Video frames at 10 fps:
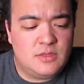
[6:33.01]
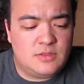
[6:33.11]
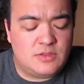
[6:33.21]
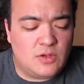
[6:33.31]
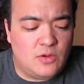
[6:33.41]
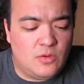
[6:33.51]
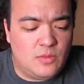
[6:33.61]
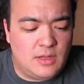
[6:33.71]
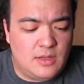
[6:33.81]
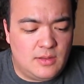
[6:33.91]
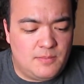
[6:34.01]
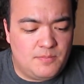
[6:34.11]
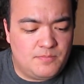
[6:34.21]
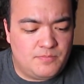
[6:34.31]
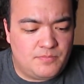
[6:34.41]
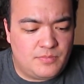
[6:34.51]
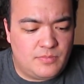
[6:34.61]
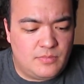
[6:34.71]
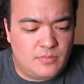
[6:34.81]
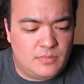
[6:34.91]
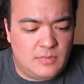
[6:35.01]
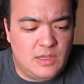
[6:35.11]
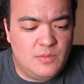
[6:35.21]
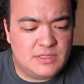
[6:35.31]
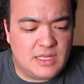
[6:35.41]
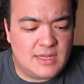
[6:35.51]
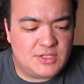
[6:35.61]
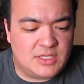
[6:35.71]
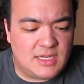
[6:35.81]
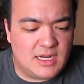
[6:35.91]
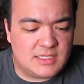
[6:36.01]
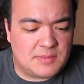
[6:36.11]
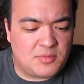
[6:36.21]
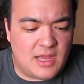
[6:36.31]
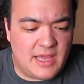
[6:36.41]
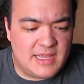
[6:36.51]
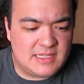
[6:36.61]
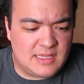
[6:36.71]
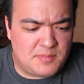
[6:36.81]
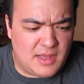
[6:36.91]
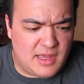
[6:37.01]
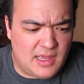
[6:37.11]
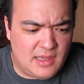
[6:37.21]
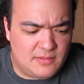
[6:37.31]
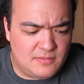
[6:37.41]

So he was actually kind of surprised that my